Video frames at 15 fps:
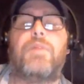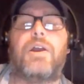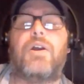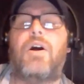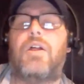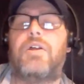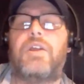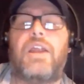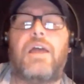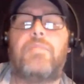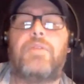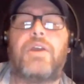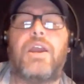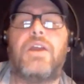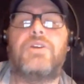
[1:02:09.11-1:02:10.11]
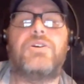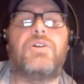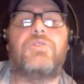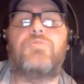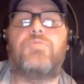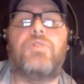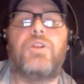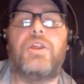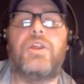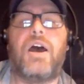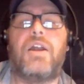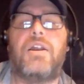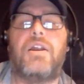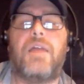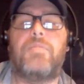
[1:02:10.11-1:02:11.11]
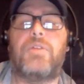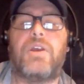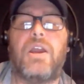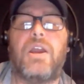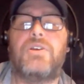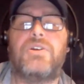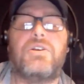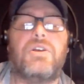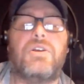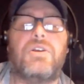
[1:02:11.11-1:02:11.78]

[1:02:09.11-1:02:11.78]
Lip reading: I call it an application. It's really not an application.